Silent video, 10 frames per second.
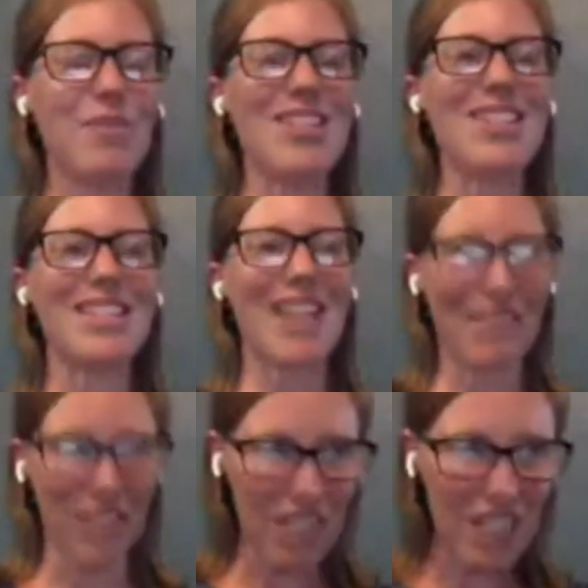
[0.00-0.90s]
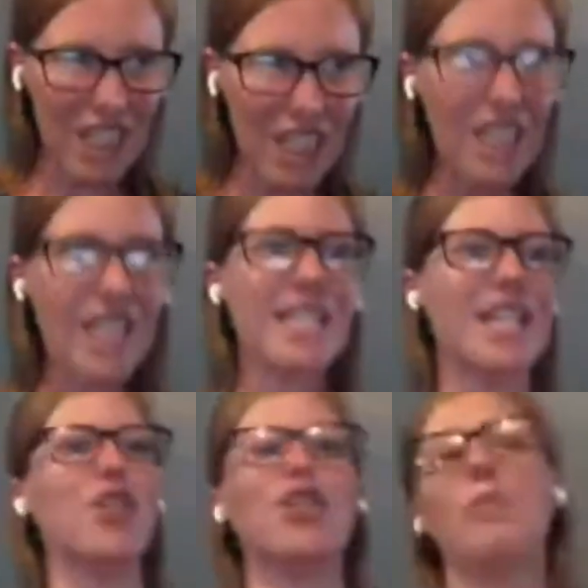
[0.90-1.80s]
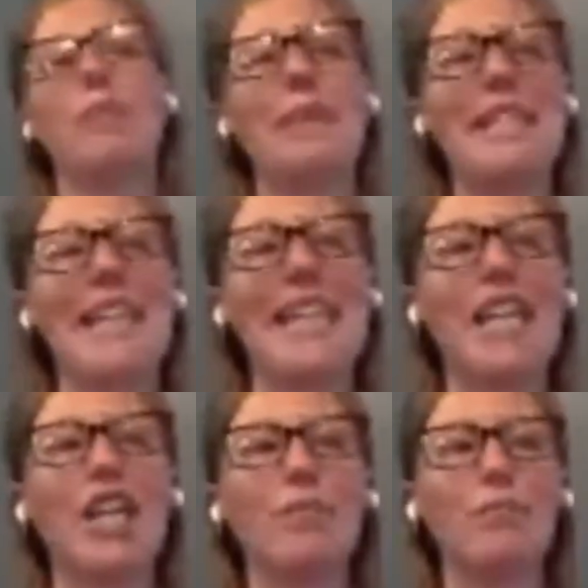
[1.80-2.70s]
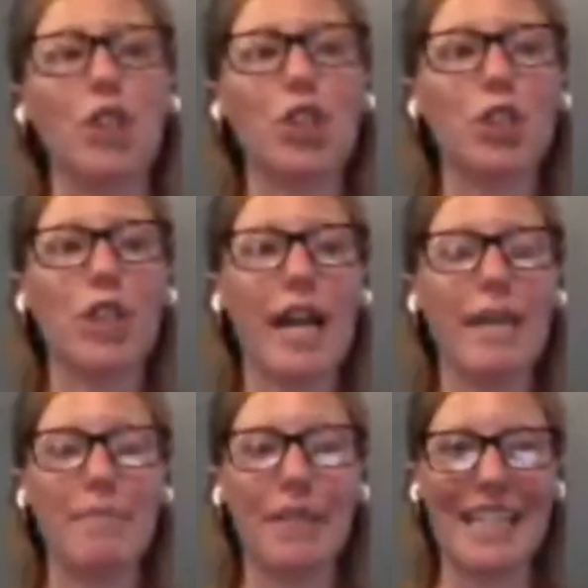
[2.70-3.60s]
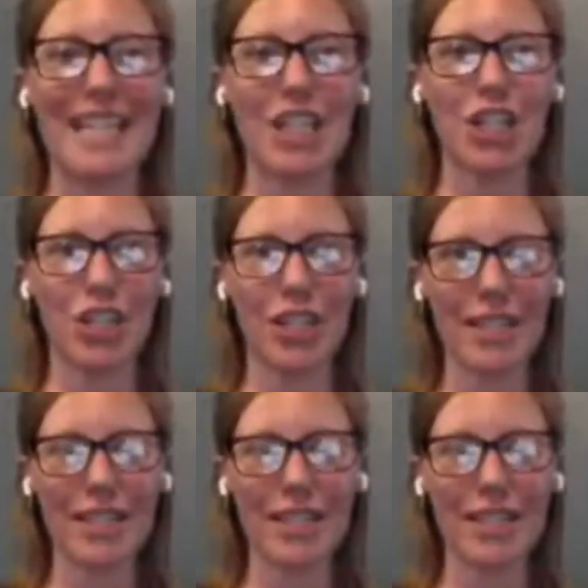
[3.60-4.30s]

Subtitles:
7 is that you should be maintaining commercial liability insurance